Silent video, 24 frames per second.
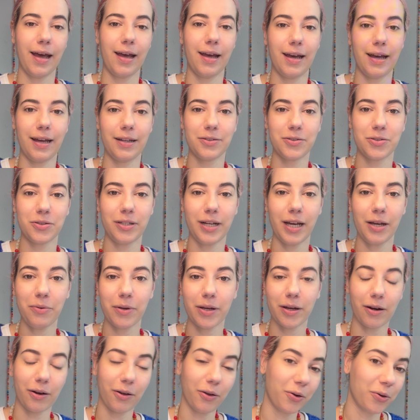And today
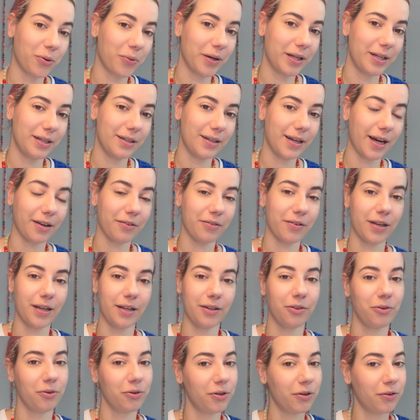we are already diving
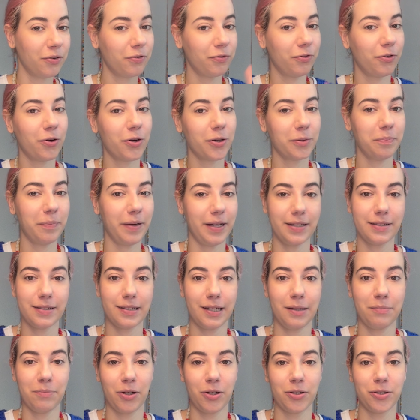into the fourth basic
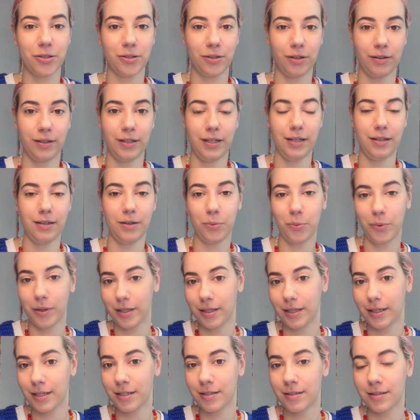emotional need, which